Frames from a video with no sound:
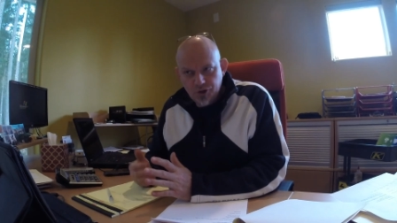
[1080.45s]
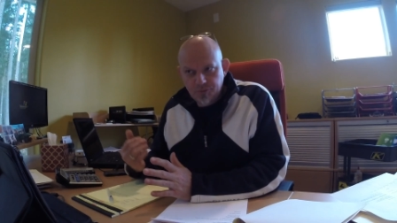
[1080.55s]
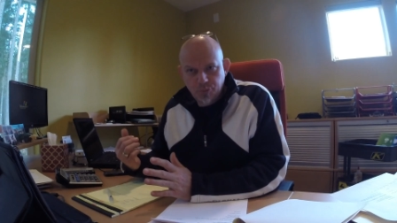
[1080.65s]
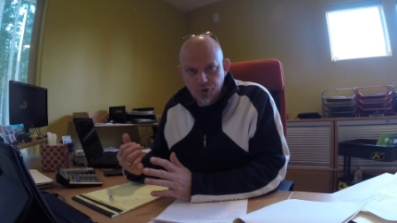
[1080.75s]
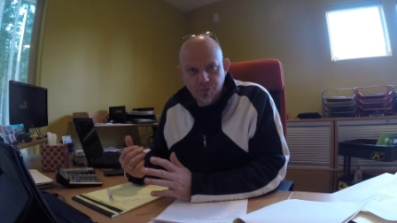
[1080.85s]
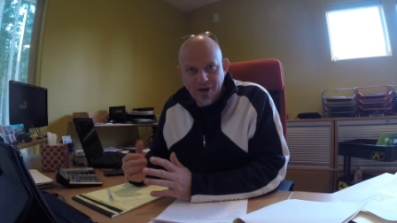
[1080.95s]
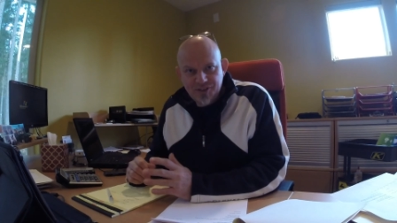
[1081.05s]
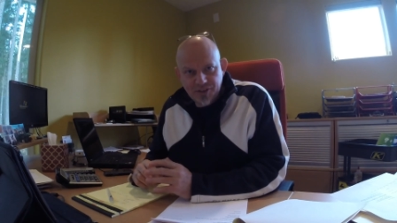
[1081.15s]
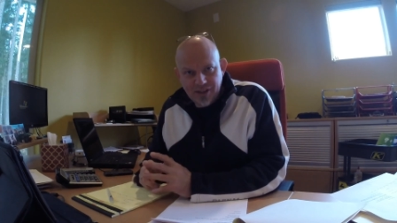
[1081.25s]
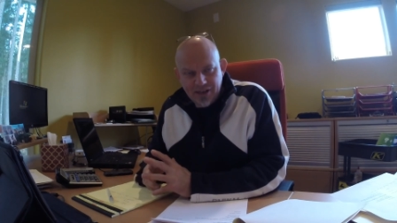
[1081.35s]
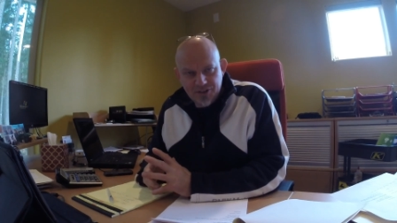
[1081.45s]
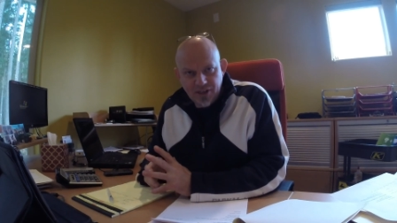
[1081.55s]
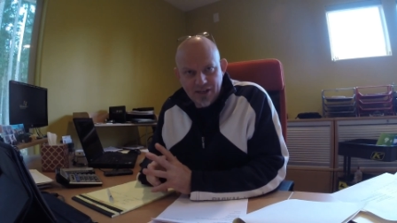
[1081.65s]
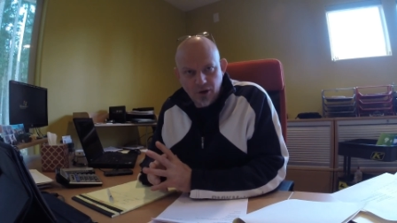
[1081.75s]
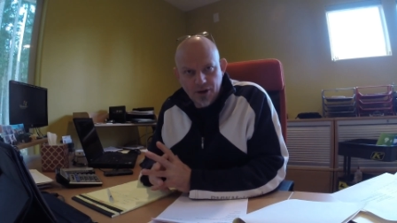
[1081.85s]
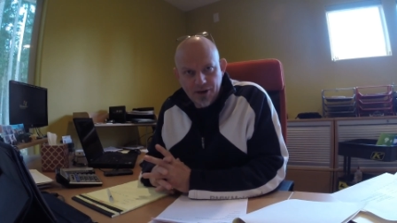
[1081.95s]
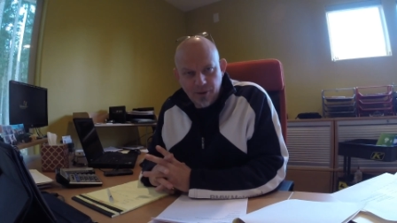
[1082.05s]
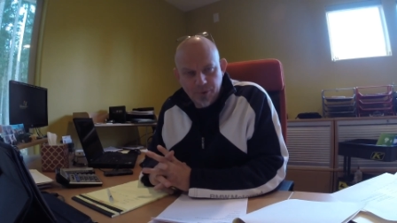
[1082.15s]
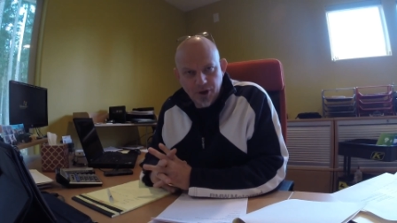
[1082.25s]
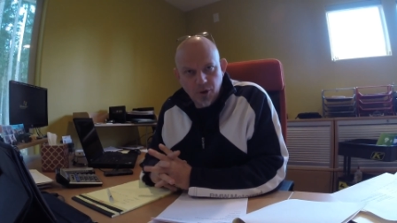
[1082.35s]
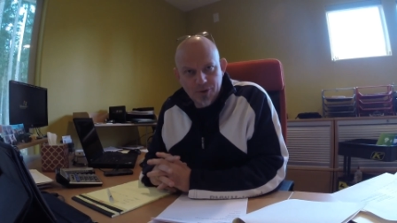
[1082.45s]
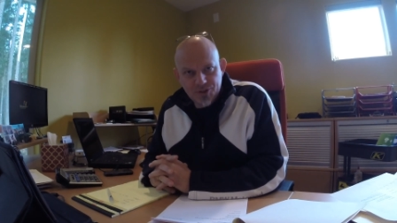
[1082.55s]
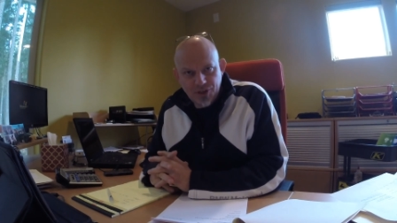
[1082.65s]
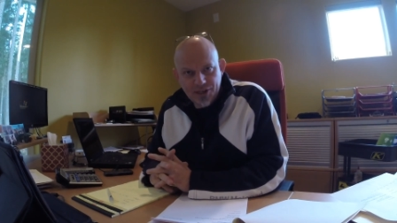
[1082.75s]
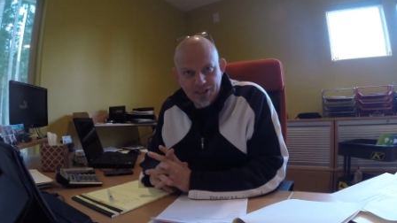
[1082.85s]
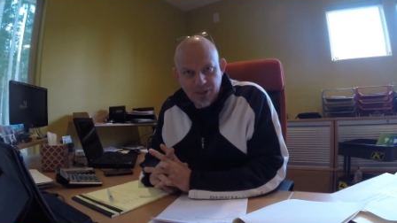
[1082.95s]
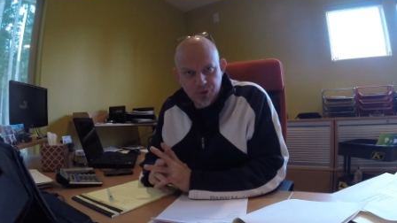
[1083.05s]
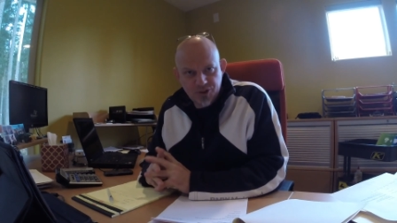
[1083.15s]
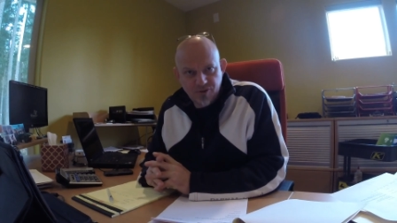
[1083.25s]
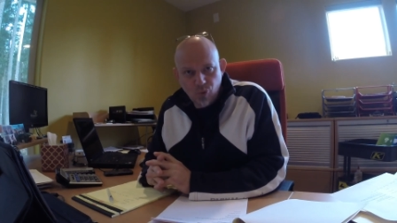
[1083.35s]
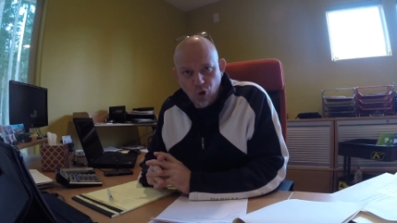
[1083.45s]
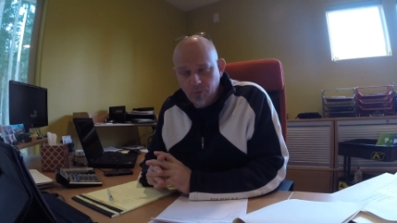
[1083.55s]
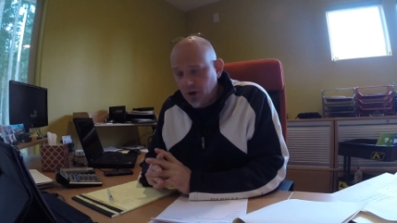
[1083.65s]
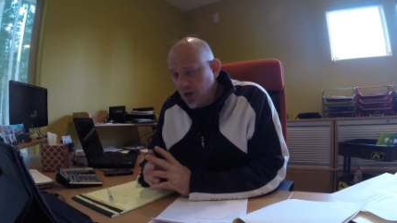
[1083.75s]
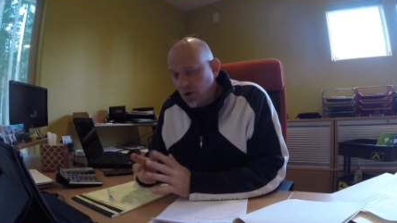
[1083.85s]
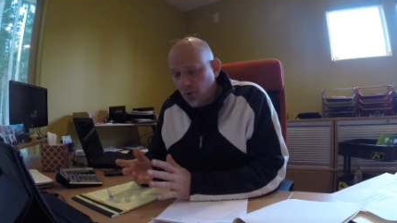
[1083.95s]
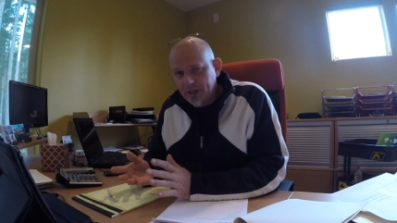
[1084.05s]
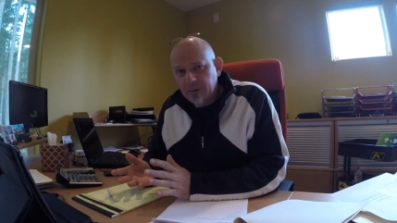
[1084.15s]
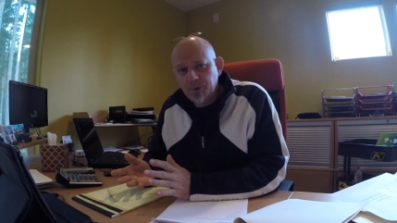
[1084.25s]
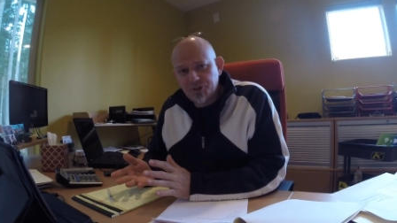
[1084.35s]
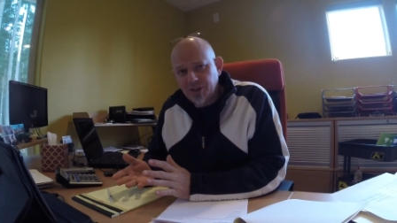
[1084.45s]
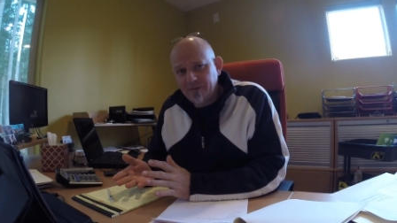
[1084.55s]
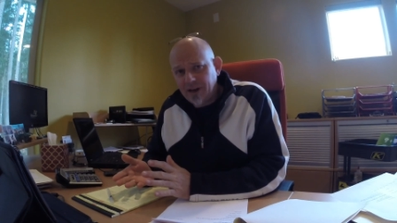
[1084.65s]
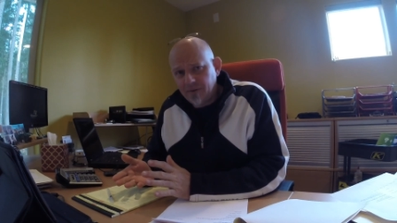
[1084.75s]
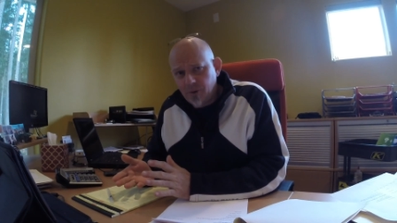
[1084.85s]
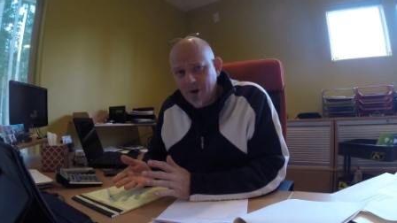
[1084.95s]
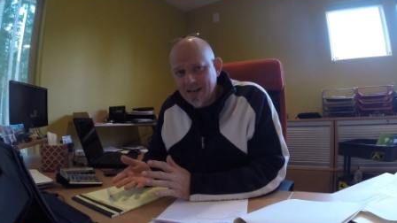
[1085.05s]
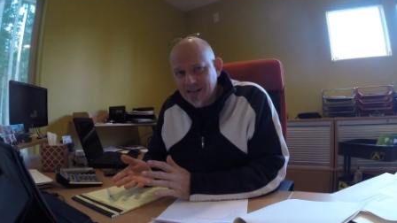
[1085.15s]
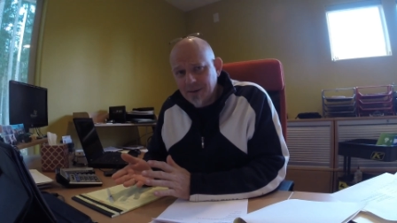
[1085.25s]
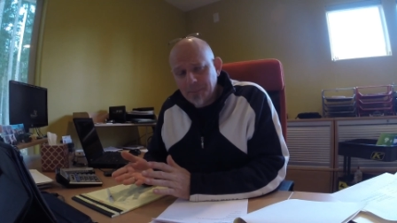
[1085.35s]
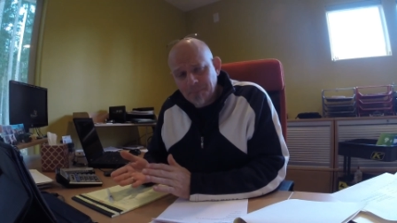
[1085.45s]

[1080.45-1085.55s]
Just put your bicycle outside, lock it up, and go inside and keep yourself warm, or keep yourself out of the rain.